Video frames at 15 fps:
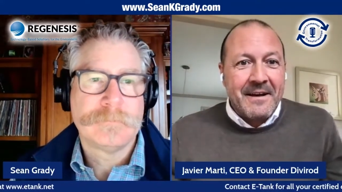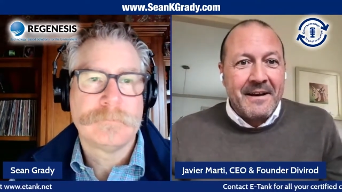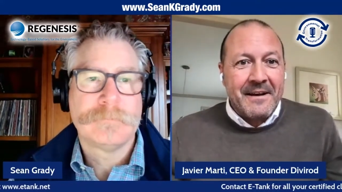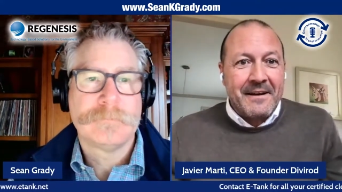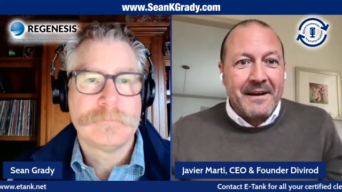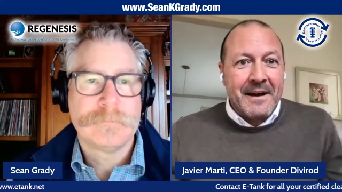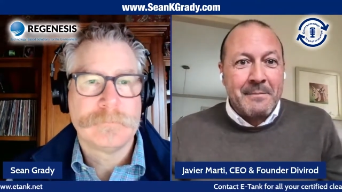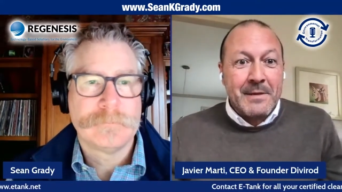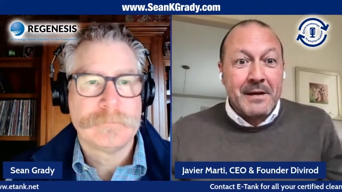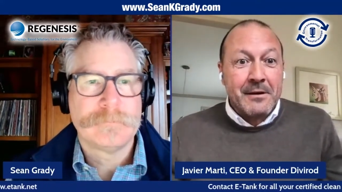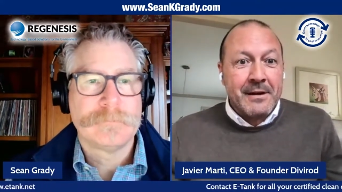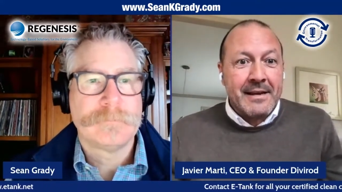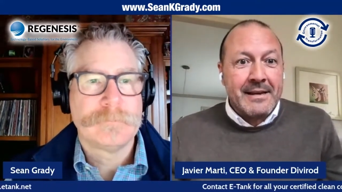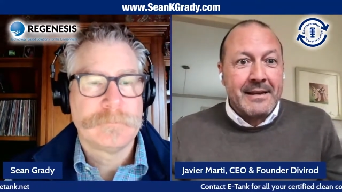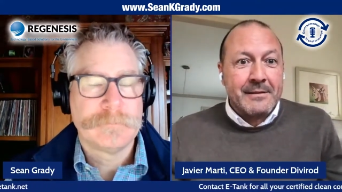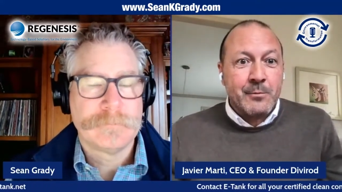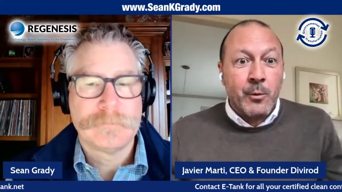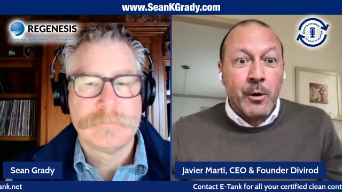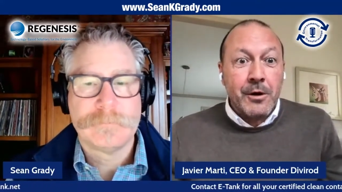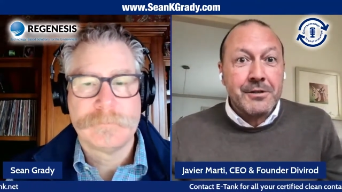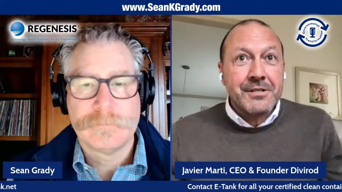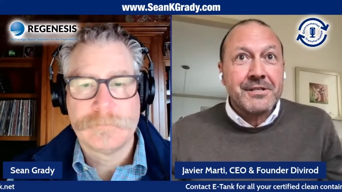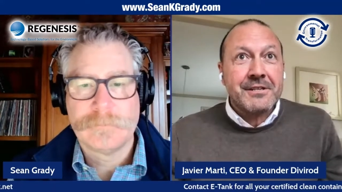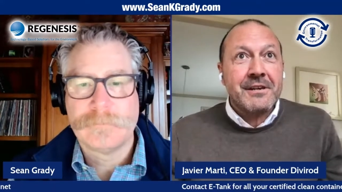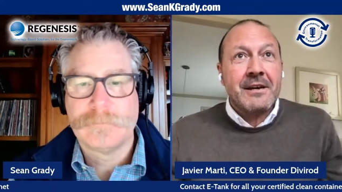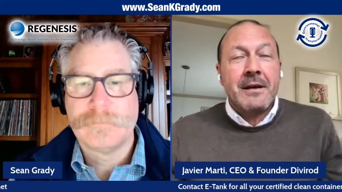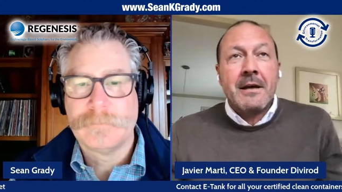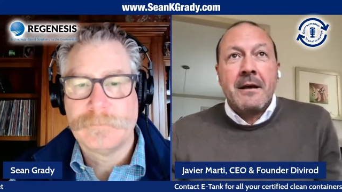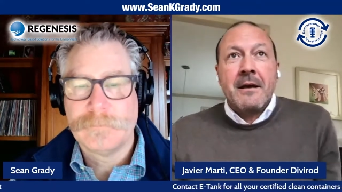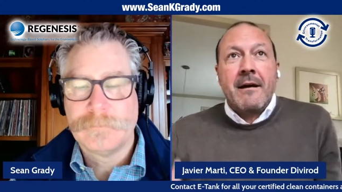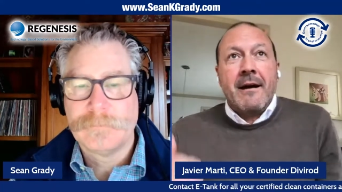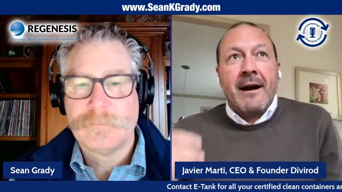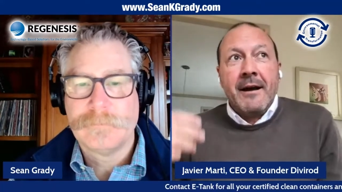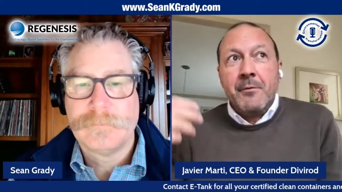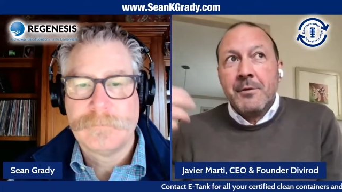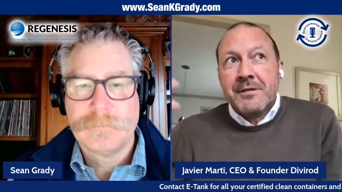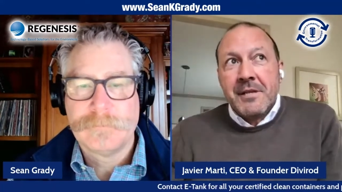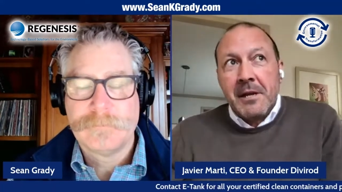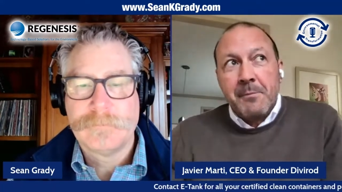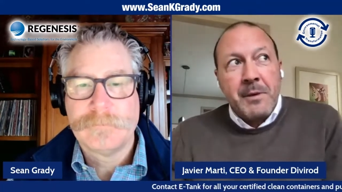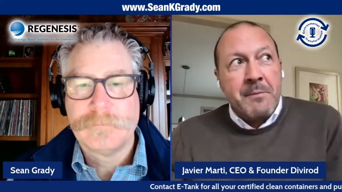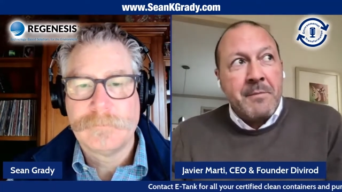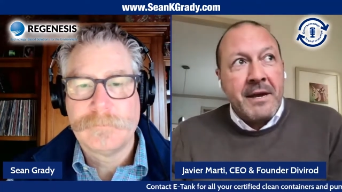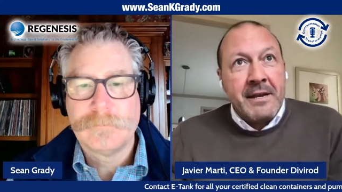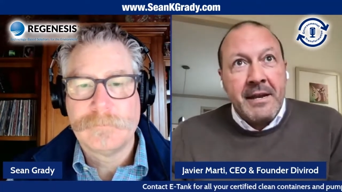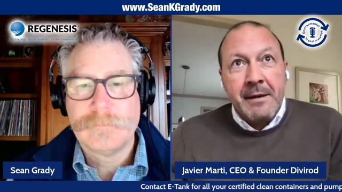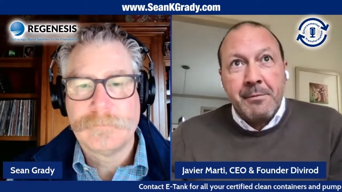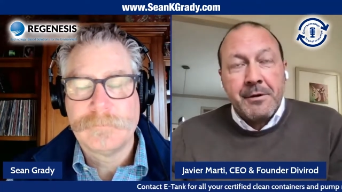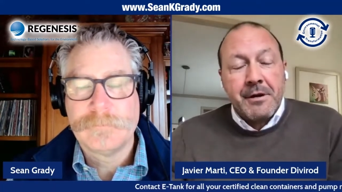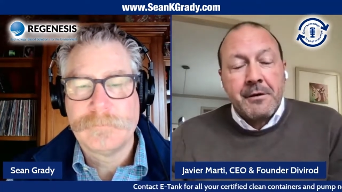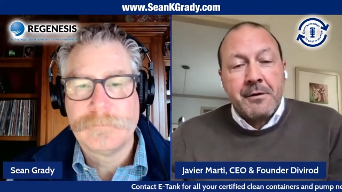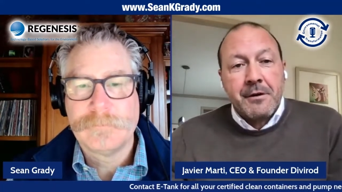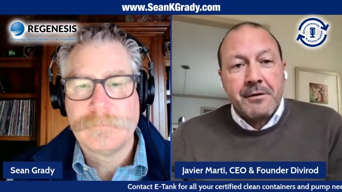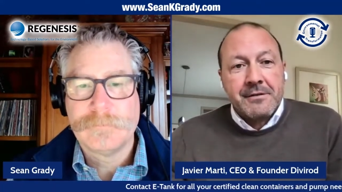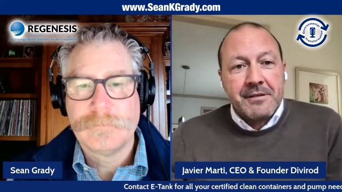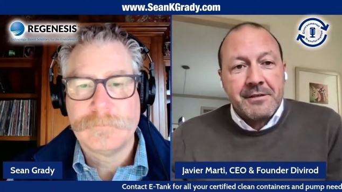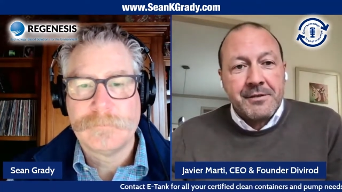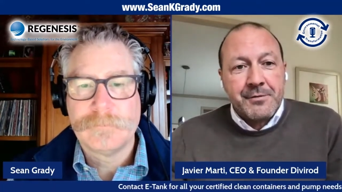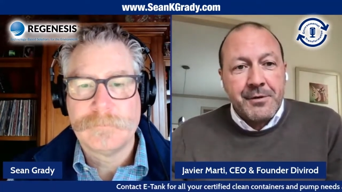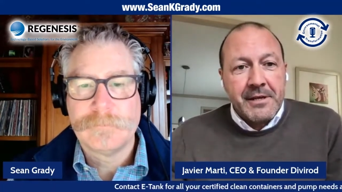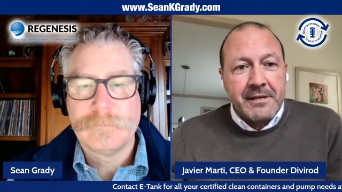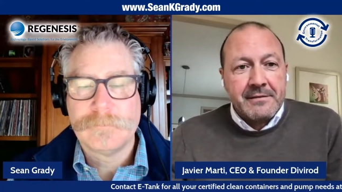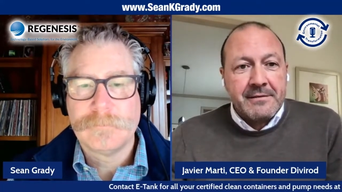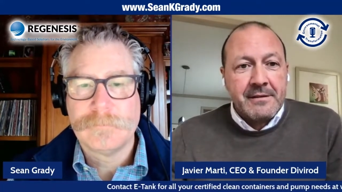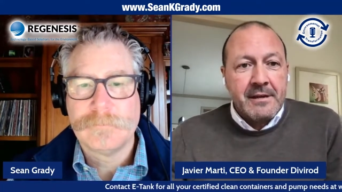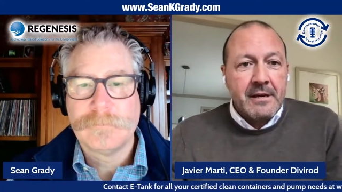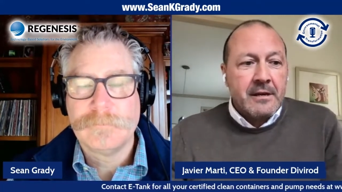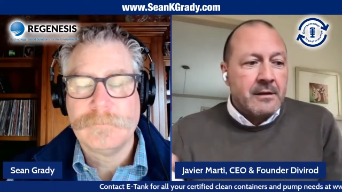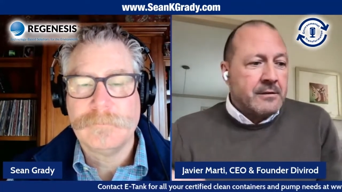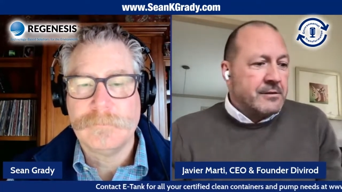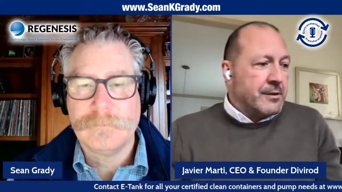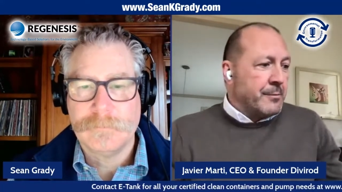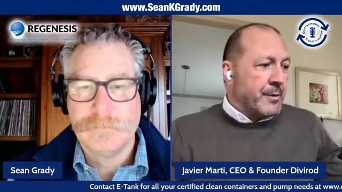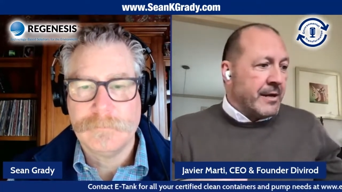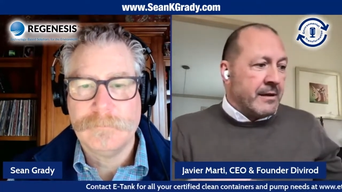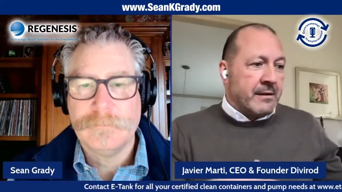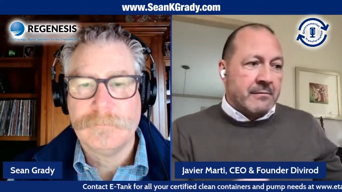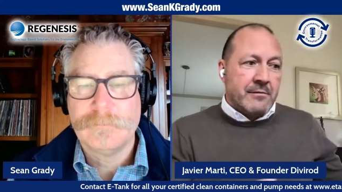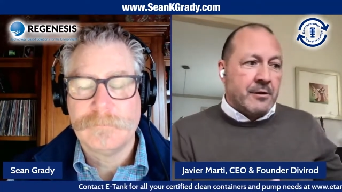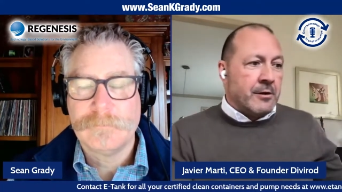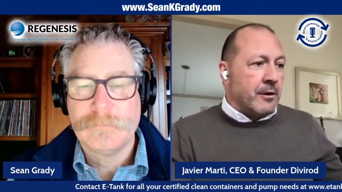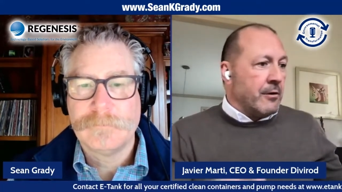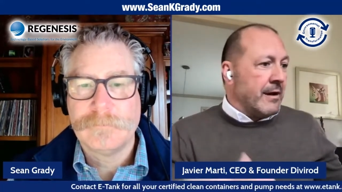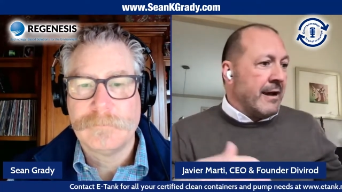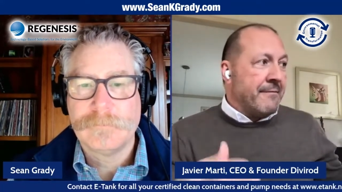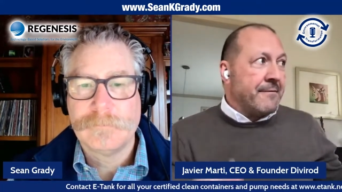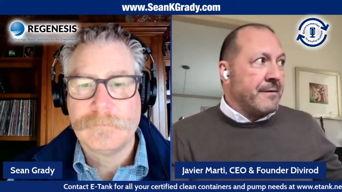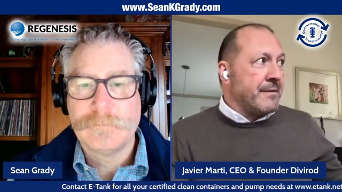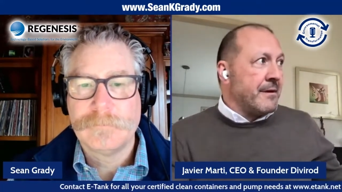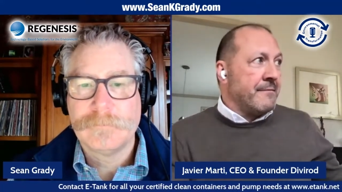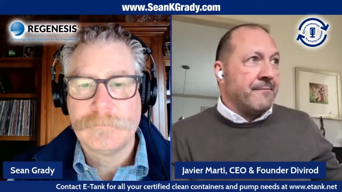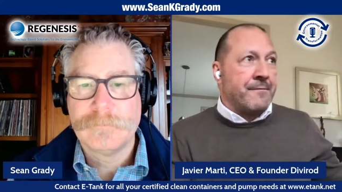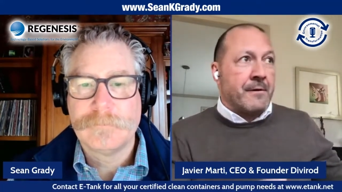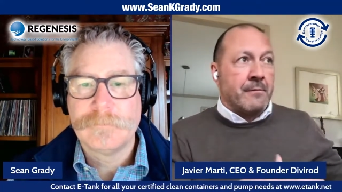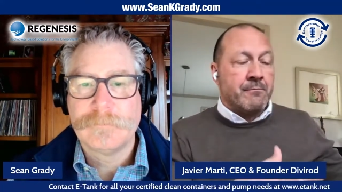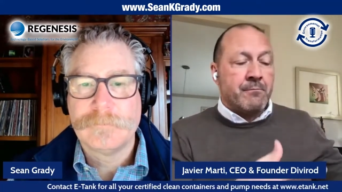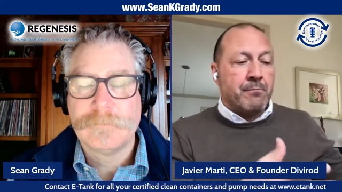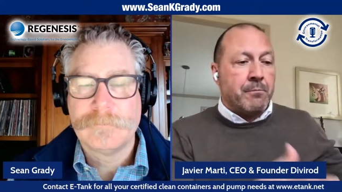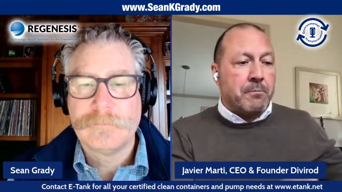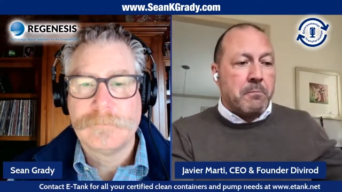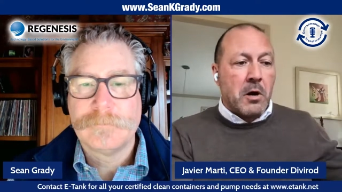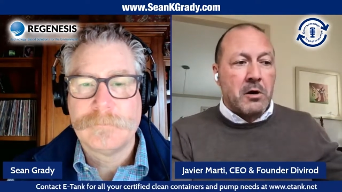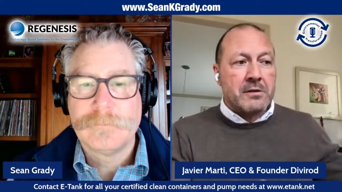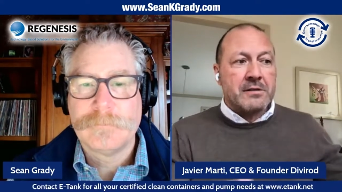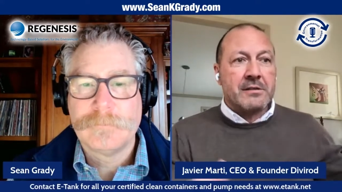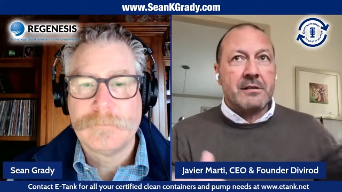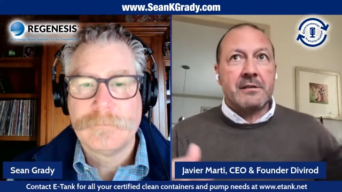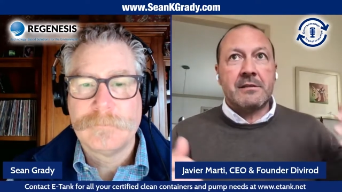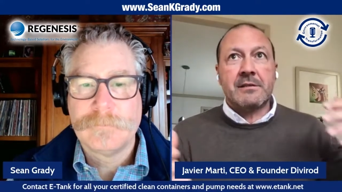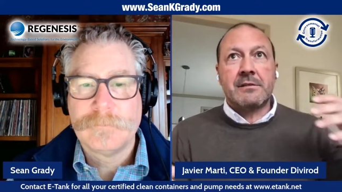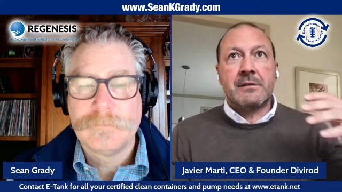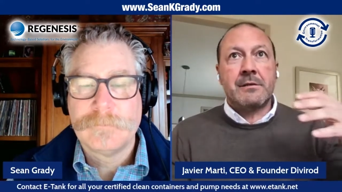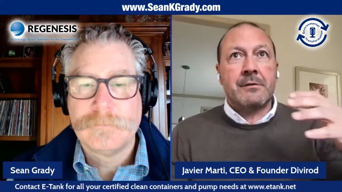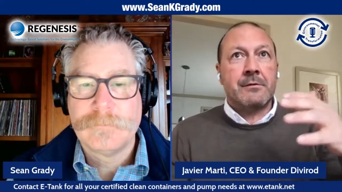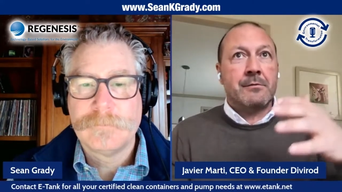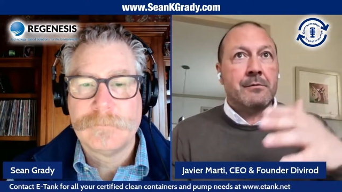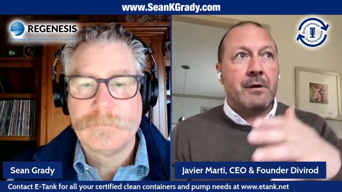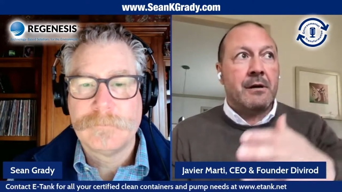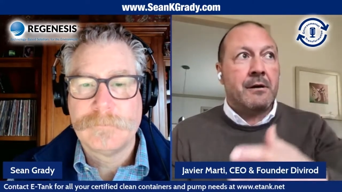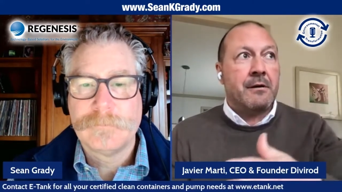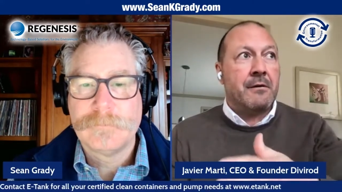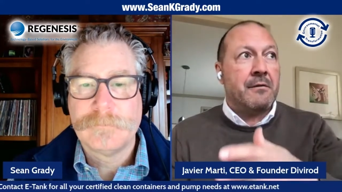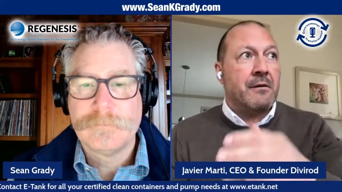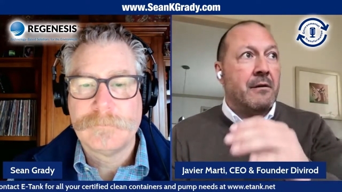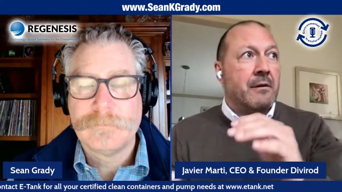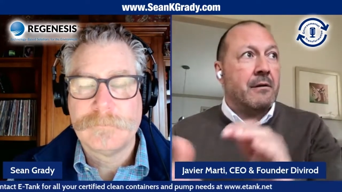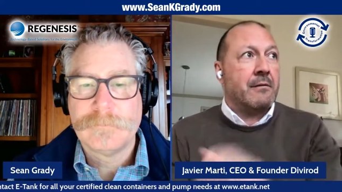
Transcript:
Speaker 1: Uh, am I going to get washed? I was helping my neighbor across the street mm-hmm. to bring, you know, everything from boxes to uh,